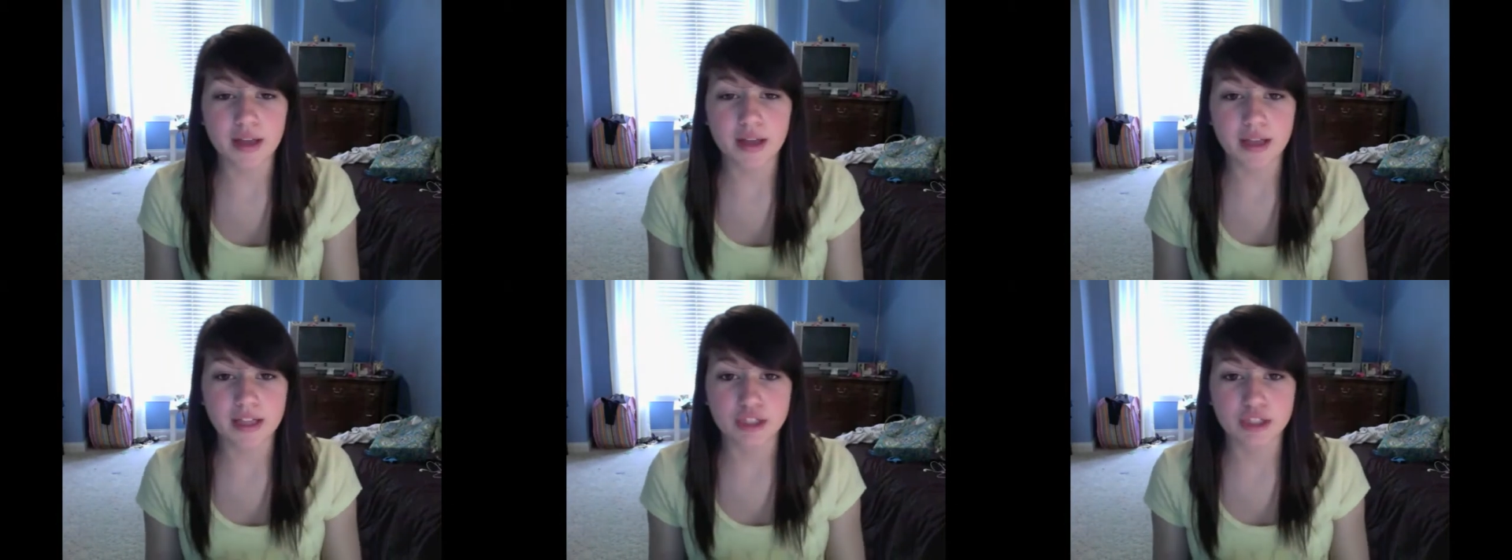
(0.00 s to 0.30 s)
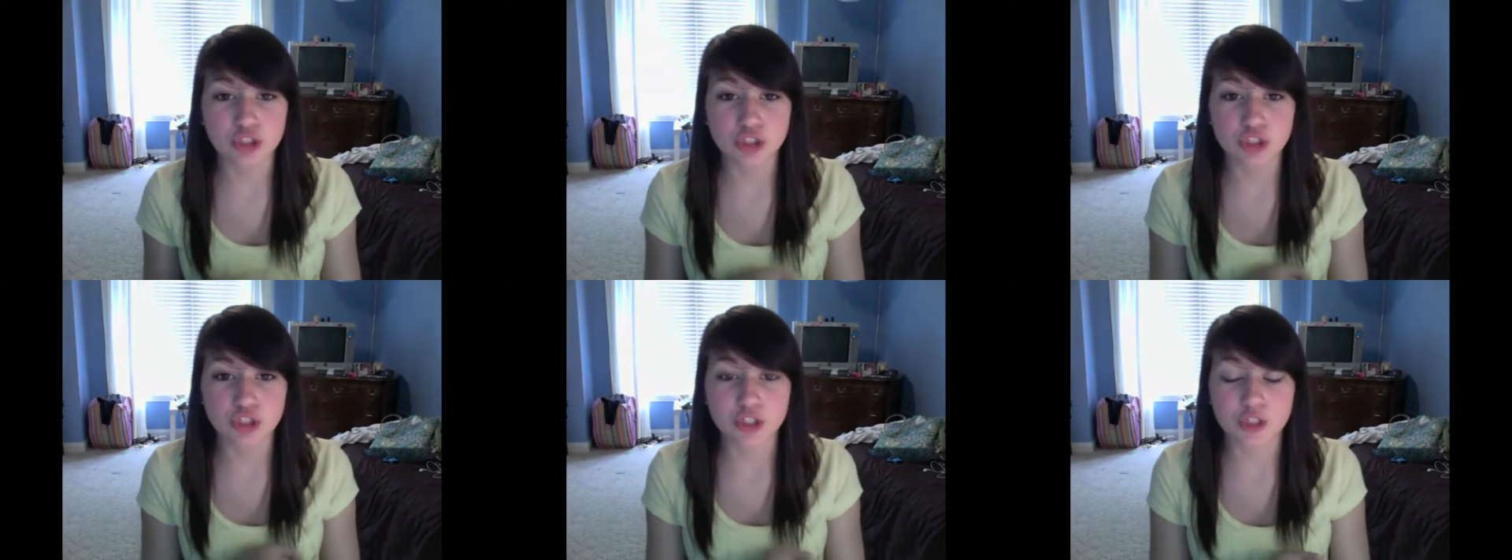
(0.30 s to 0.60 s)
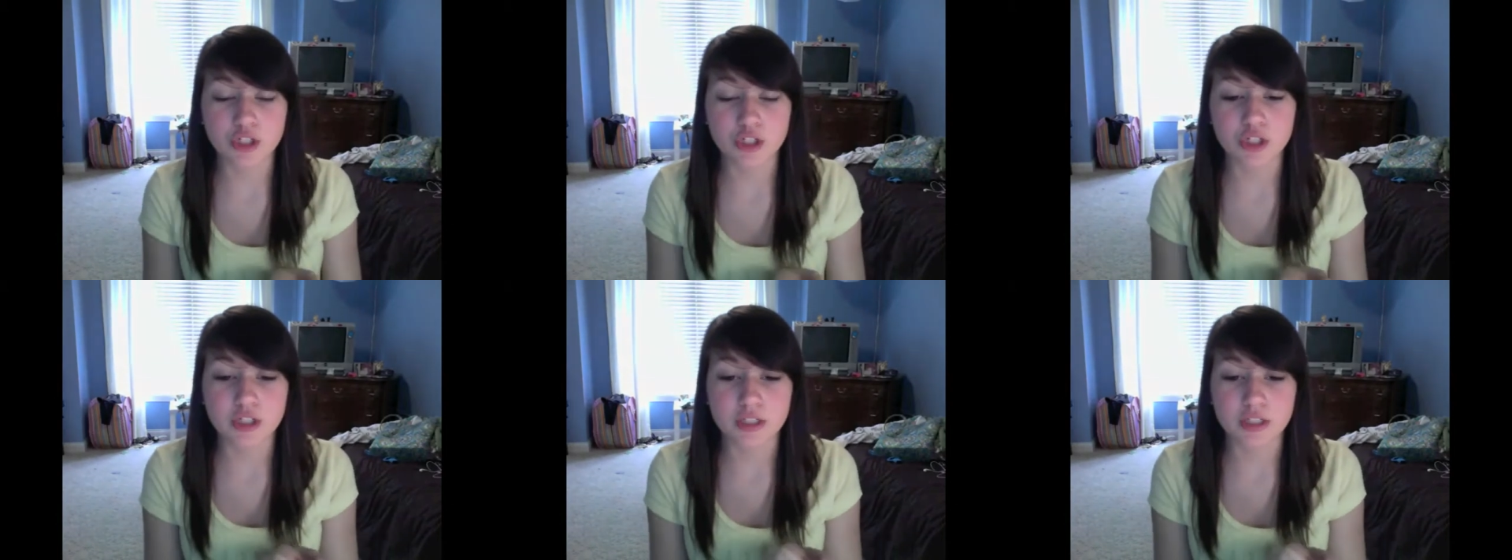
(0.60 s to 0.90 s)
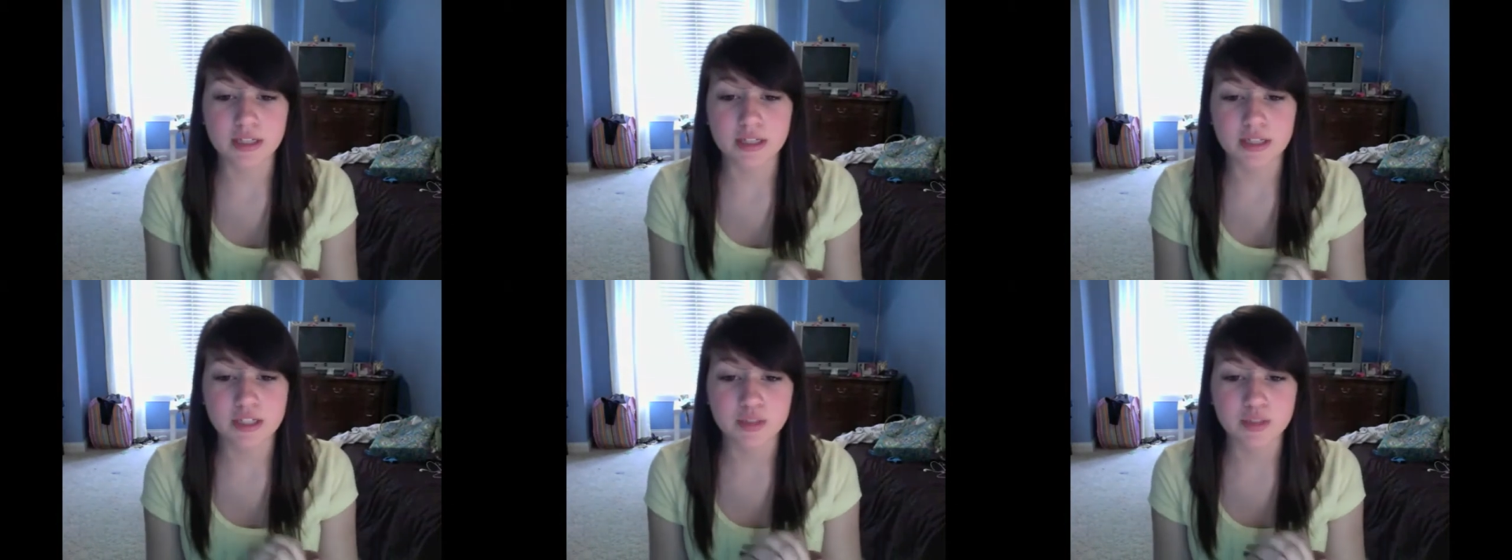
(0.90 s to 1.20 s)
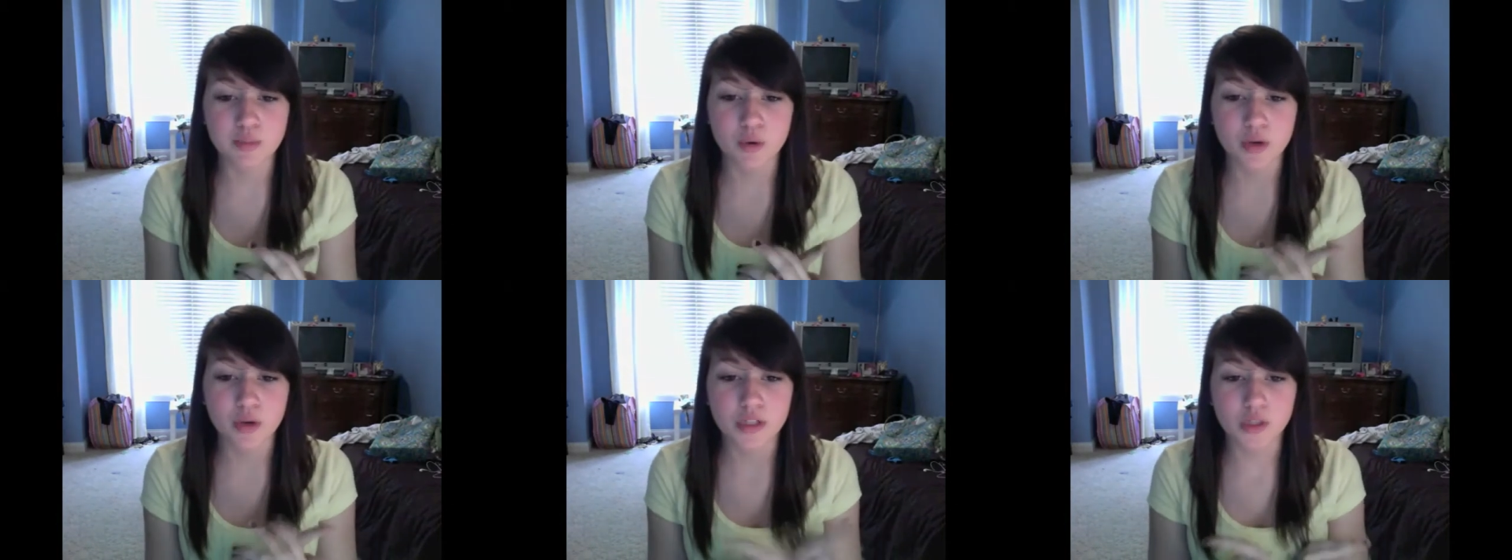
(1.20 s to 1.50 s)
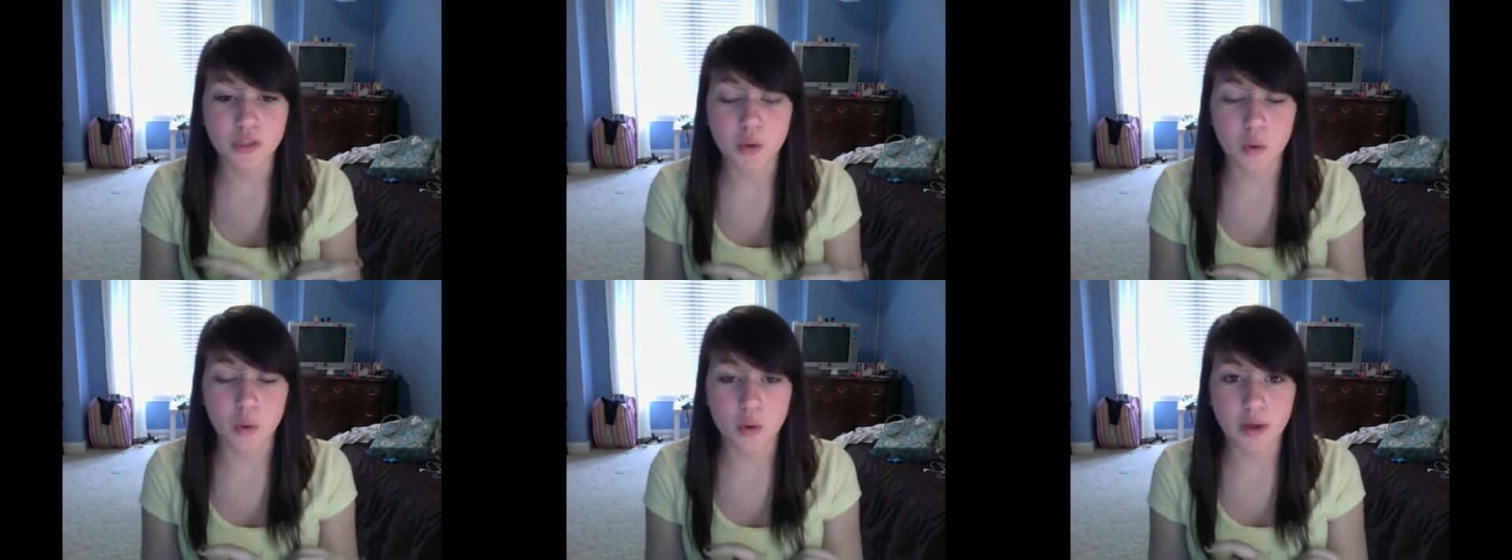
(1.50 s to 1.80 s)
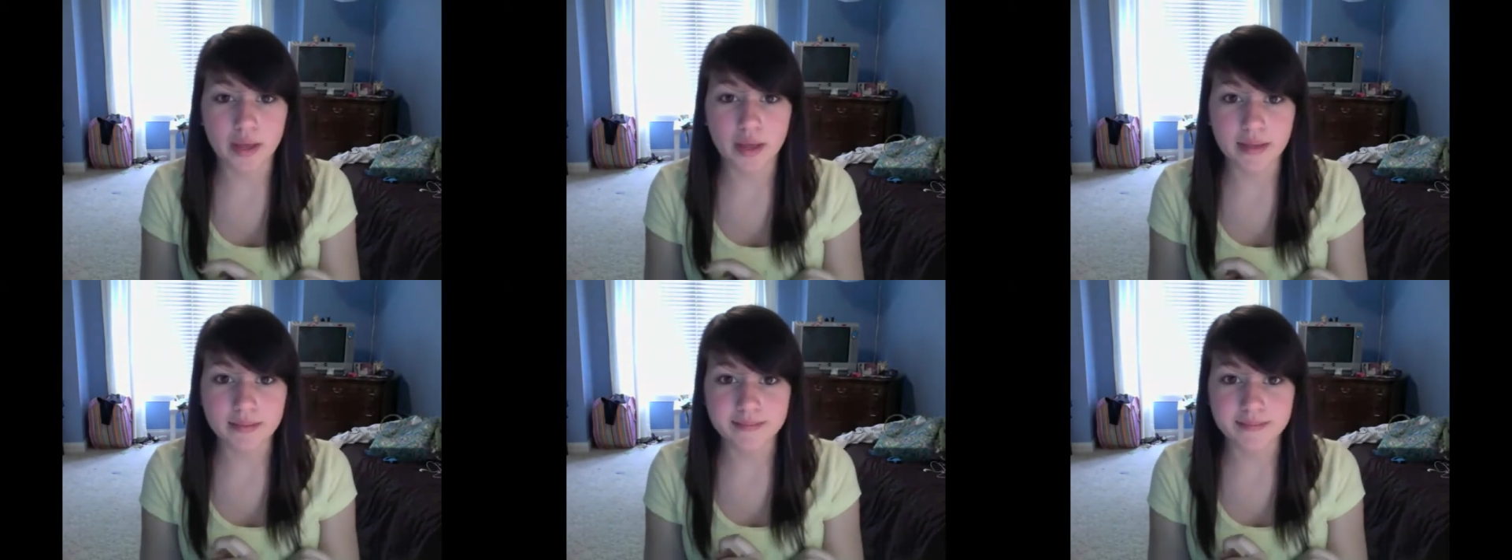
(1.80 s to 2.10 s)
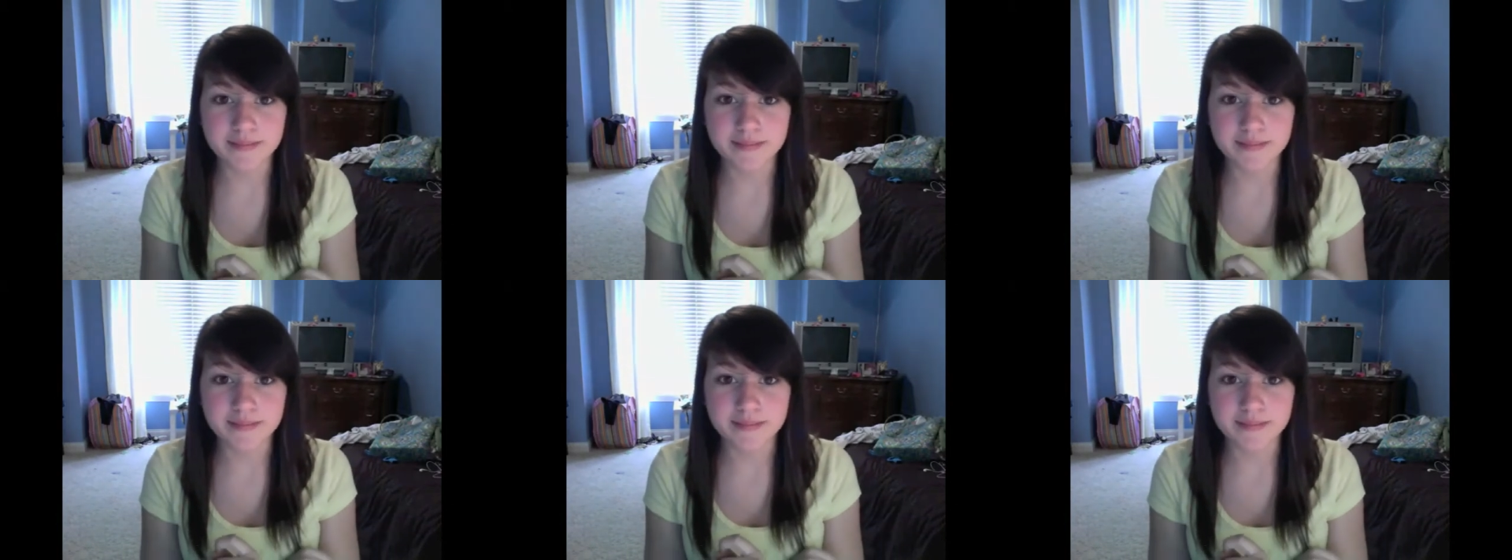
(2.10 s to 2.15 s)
and Leah's boy toy,